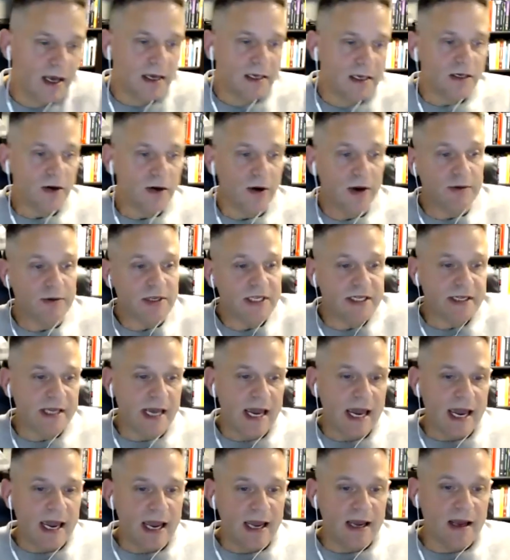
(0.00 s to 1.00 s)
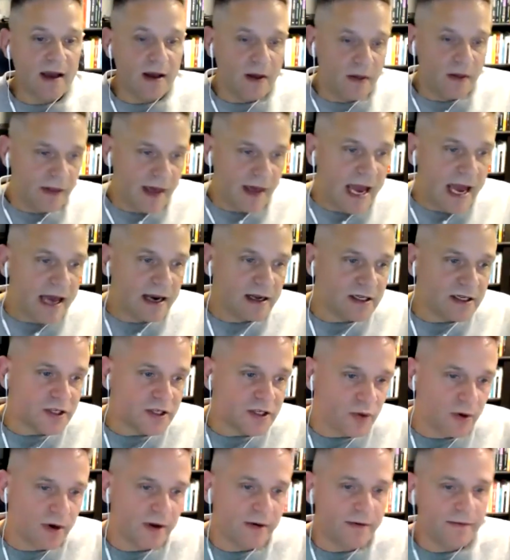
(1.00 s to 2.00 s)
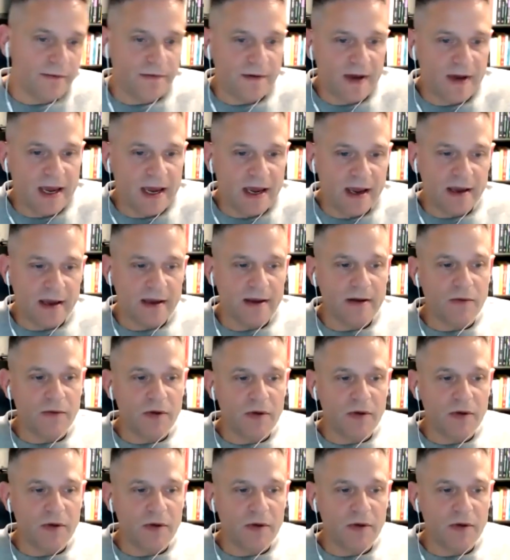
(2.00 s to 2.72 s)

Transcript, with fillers: So I would say that is sort of uh,